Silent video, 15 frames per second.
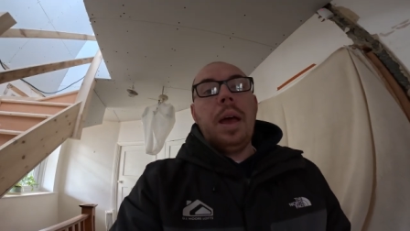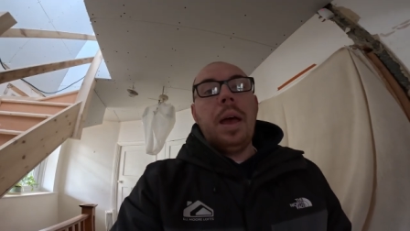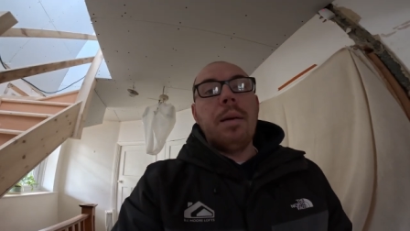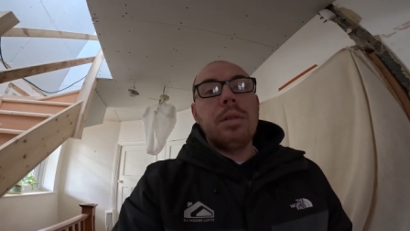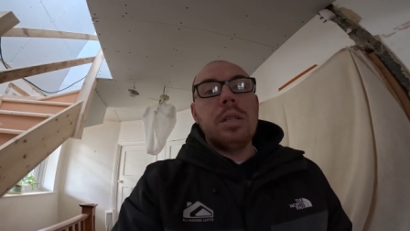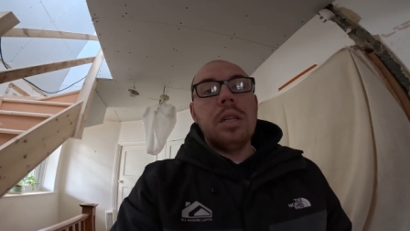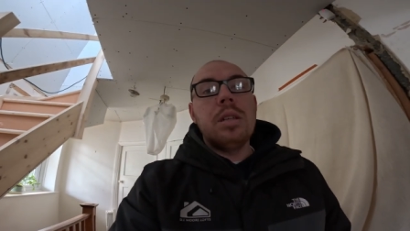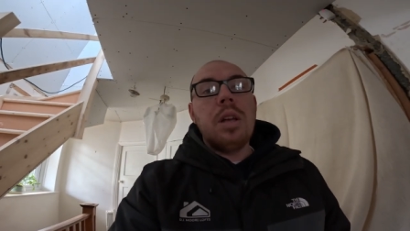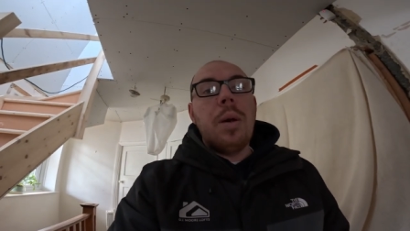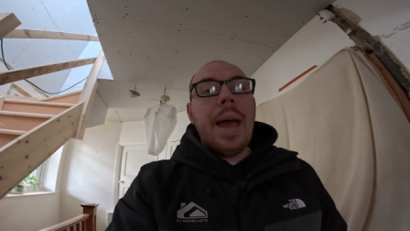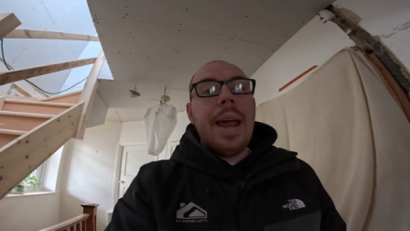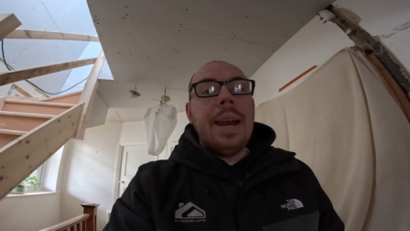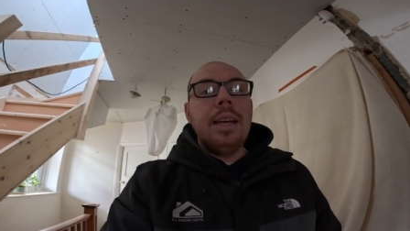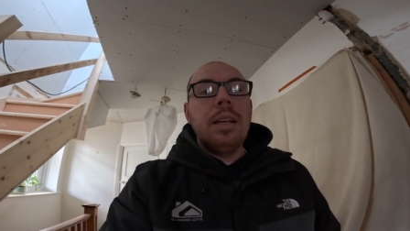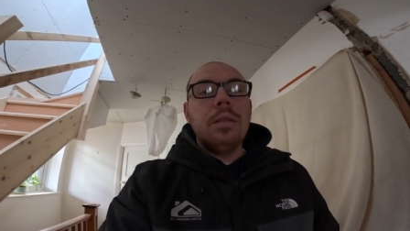um, so there's no
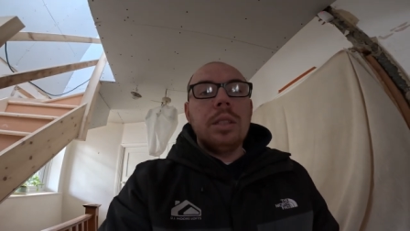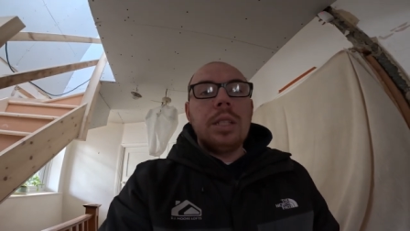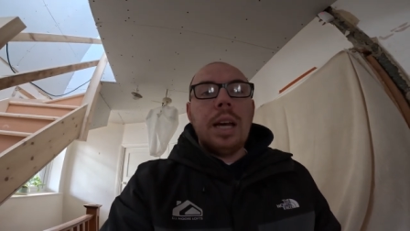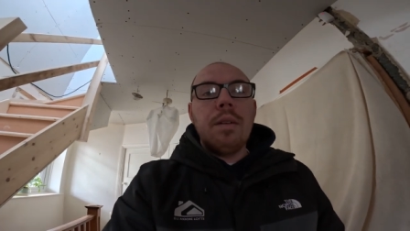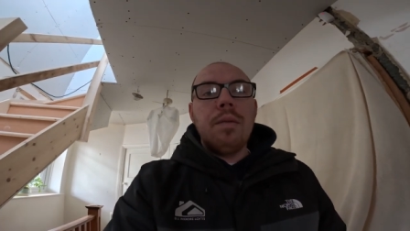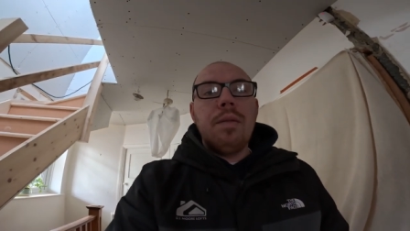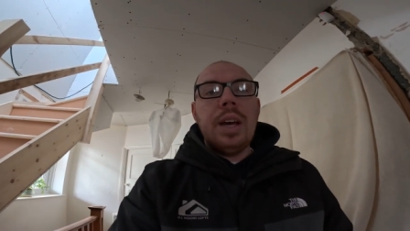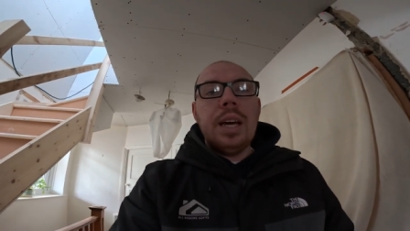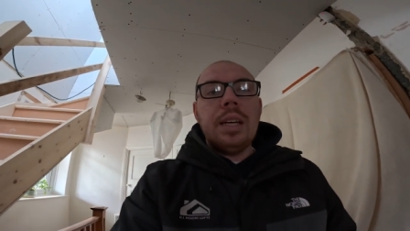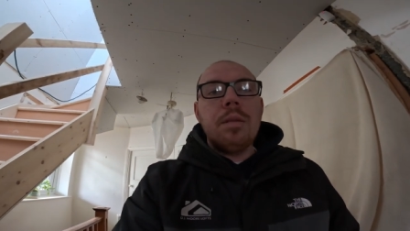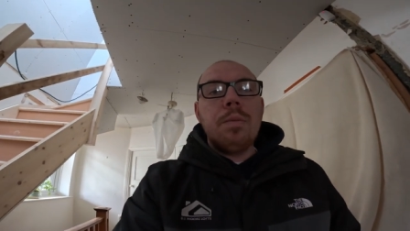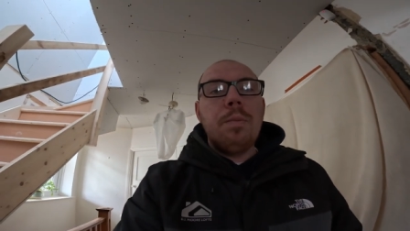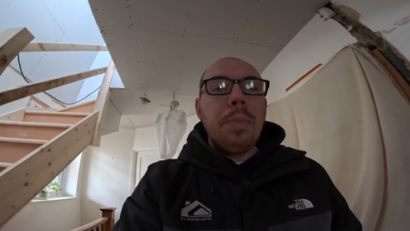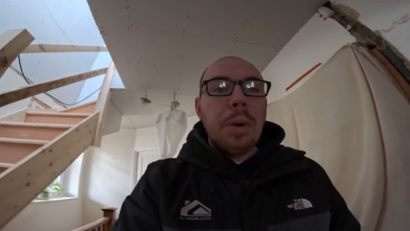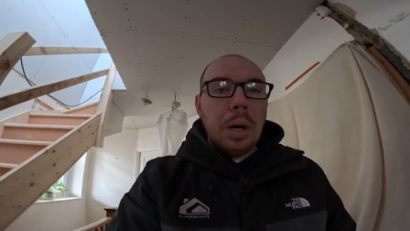headache on second
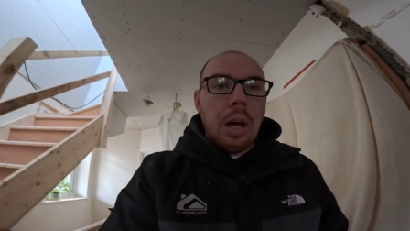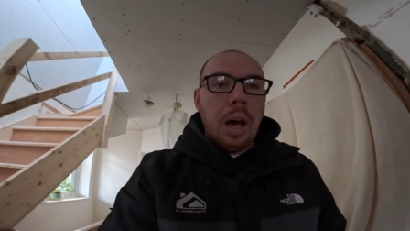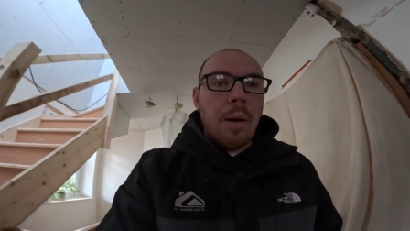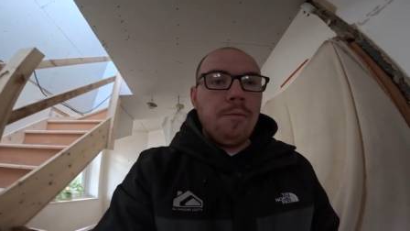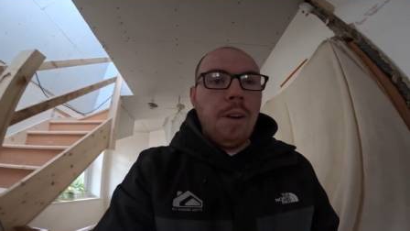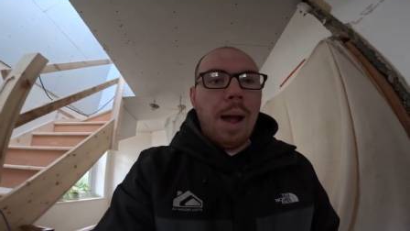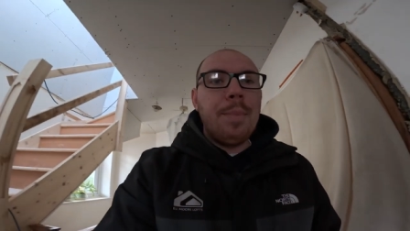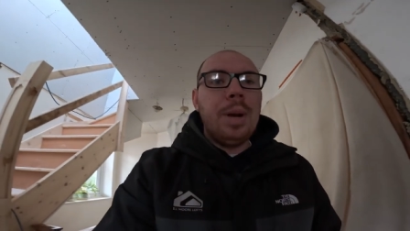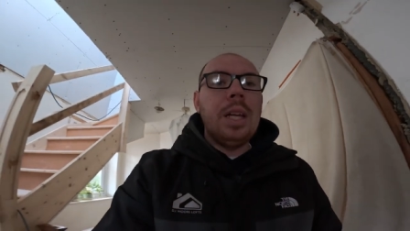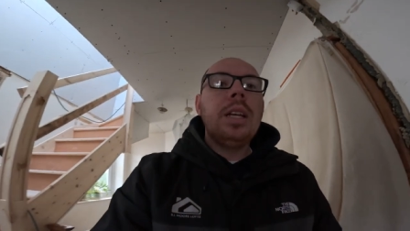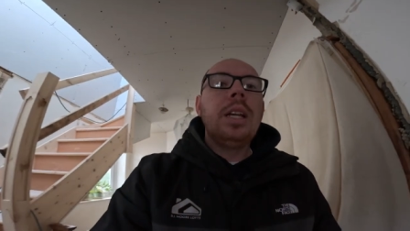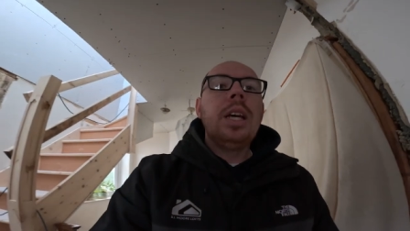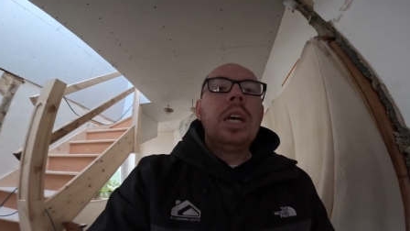fix. But I'm rambling.